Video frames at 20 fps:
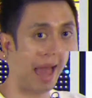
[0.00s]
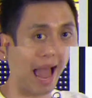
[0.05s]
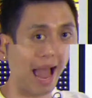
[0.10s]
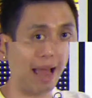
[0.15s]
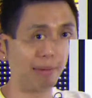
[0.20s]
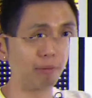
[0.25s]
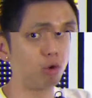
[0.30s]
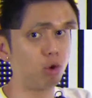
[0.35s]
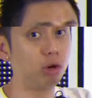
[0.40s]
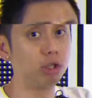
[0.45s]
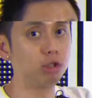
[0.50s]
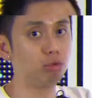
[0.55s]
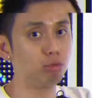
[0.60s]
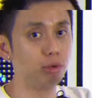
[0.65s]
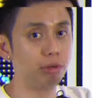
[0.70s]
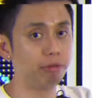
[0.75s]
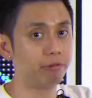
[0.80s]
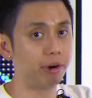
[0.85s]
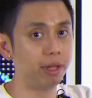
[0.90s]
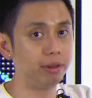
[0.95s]
I'm going to
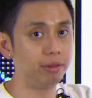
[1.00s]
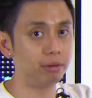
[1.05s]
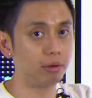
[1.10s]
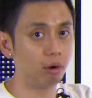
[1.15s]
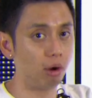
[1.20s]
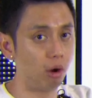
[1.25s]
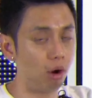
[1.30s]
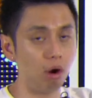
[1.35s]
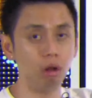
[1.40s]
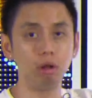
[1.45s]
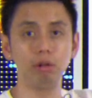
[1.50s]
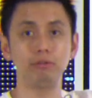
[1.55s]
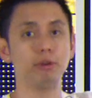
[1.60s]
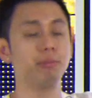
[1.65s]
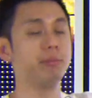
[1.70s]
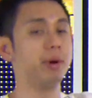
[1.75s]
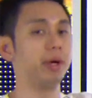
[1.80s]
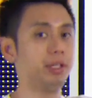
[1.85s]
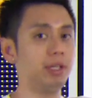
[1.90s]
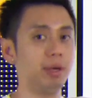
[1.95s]
refund all of
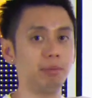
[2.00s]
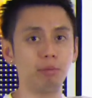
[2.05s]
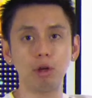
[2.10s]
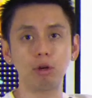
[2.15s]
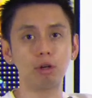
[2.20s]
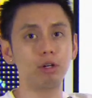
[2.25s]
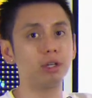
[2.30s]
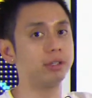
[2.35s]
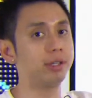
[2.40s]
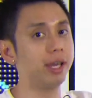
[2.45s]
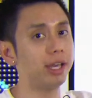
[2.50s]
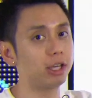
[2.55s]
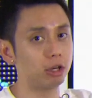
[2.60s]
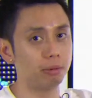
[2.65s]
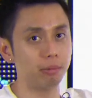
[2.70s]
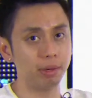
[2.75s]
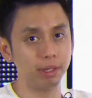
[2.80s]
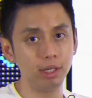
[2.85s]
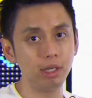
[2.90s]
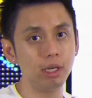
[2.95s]
your money. I'm not going to take
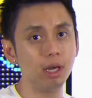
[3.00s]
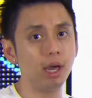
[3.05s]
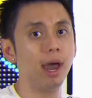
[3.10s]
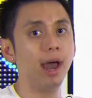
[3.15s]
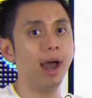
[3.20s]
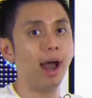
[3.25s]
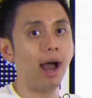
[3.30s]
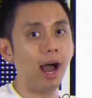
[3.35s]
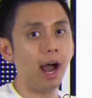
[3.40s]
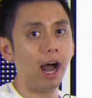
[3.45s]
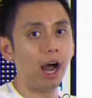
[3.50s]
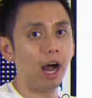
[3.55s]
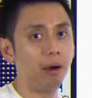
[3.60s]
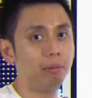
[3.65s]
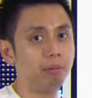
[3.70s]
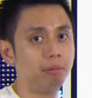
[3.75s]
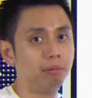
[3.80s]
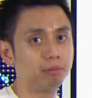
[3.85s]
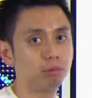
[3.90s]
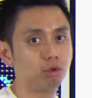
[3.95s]
your money,
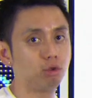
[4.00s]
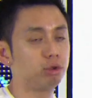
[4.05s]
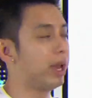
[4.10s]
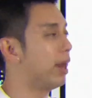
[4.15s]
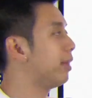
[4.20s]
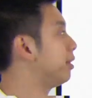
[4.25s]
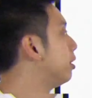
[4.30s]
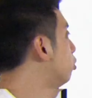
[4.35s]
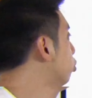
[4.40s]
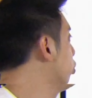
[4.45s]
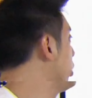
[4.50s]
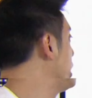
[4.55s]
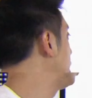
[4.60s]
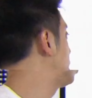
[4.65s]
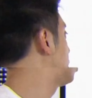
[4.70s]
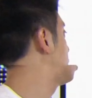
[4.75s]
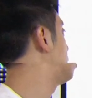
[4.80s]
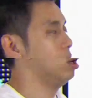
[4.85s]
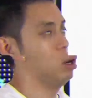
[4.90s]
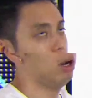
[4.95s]
um, together
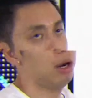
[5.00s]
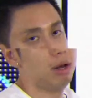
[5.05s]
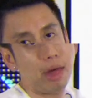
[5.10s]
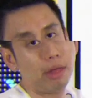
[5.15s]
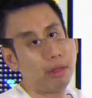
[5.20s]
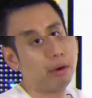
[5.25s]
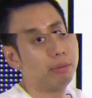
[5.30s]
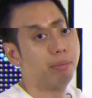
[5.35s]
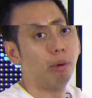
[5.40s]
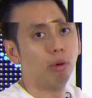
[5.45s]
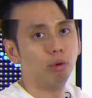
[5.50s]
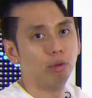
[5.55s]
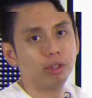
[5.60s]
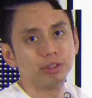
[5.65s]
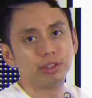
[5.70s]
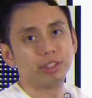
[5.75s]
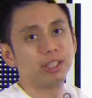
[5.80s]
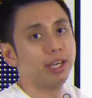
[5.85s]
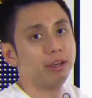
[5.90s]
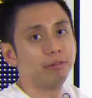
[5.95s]
with another
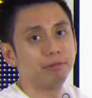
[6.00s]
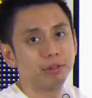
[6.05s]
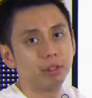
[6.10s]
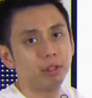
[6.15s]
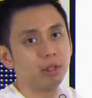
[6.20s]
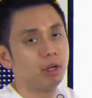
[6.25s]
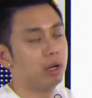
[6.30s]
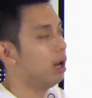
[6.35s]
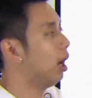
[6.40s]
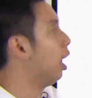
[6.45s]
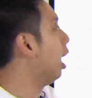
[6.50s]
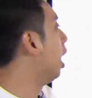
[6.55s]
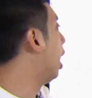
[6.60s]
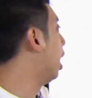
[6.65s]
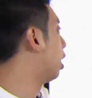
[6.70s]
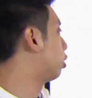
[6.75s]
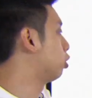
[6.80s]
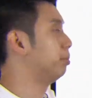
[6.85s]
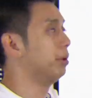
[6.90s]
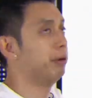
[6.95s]
bonus gift.
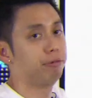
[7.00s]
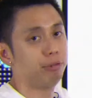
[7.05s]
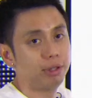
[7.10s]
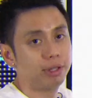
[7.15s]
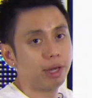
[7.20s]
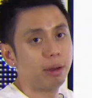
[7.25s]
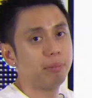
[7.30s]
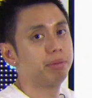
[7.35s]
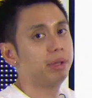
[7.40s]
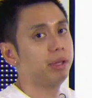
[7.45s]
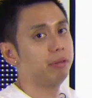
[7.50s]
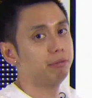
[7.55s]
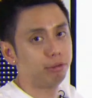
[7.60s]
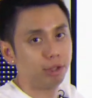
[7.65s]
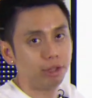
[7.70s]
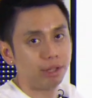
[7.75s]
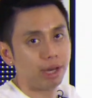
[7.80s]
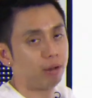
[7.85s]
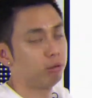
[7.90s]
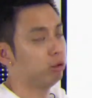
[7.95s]
Uh, could be a free template,
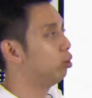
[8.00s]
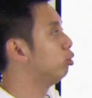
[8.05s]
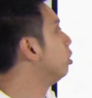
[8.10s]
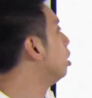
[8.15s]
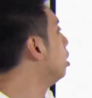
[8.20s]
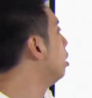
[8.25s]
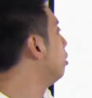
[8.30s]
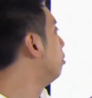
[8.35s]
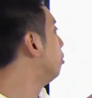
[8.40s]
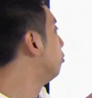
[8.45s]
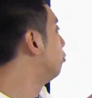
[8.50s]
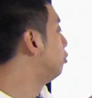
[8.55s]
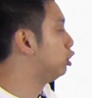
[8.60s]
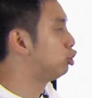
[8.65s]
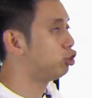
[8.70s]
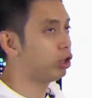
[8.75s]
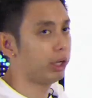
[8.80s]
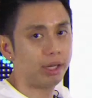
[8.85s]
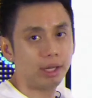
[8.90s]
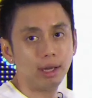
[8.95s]
free download, free
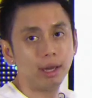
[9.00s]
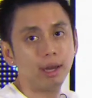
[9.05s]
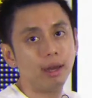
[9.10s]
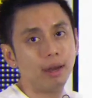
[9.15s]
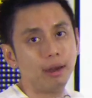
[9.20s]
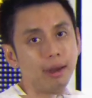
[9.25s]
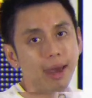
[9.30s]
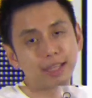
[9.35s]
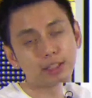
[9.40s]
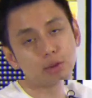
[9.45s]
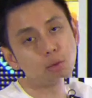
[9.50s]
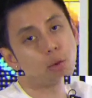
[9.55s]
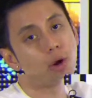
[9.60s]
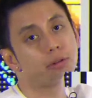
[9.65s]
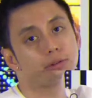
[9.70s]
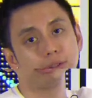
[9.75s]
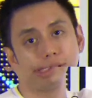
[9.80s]
training, as a way of